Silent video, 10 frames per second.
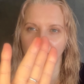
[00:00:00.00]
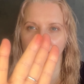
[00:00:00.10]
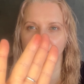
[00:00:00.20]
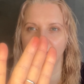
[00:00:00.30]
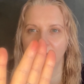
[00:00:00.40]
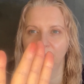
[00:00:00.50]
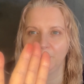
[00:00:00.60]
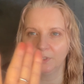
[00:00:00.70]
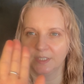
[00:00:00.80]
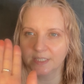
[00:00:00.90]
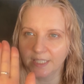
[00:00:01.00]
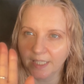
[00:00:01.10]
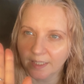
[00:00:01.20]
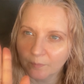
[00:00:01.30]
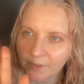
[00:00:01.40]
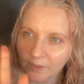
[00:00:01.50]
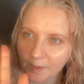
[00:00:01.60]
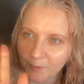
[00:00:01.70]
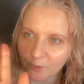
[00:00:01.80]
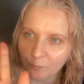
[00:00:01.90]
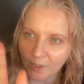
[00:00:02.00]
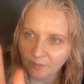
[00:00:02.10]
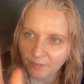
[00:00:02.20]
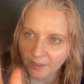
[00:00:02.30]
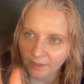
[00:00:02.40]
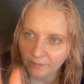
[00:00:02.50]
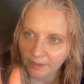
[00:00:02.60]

I don't know if you can see it when I move my finger,